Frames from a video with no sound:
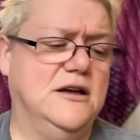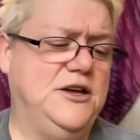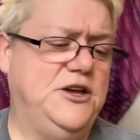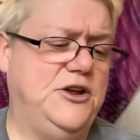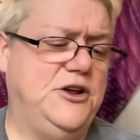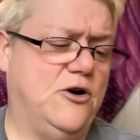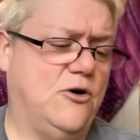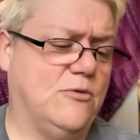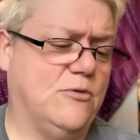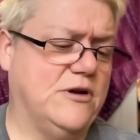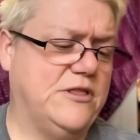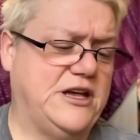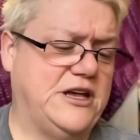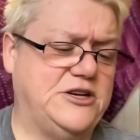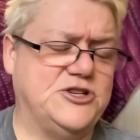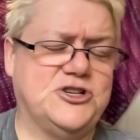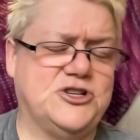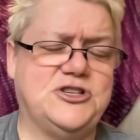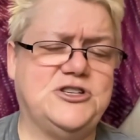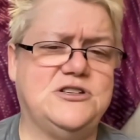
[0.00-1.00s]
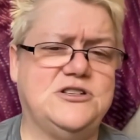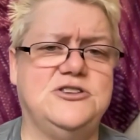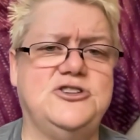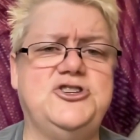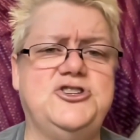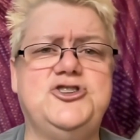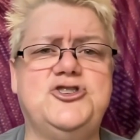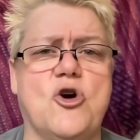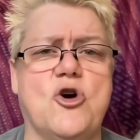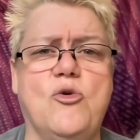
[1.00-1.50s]
You know, were they just
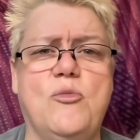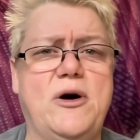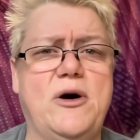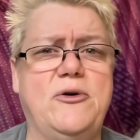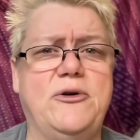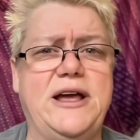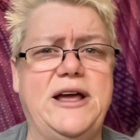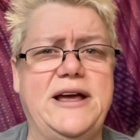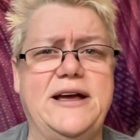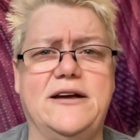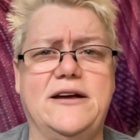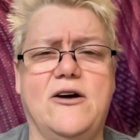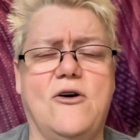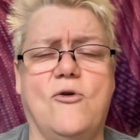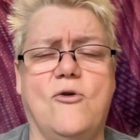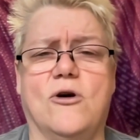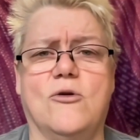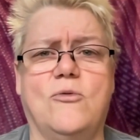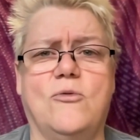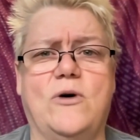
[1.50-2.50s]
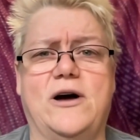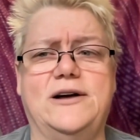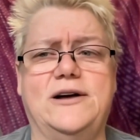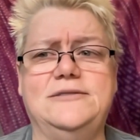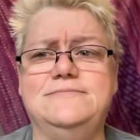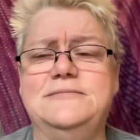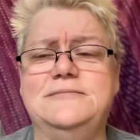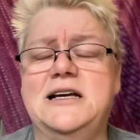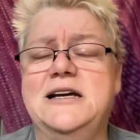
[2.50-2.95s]
showboating or what?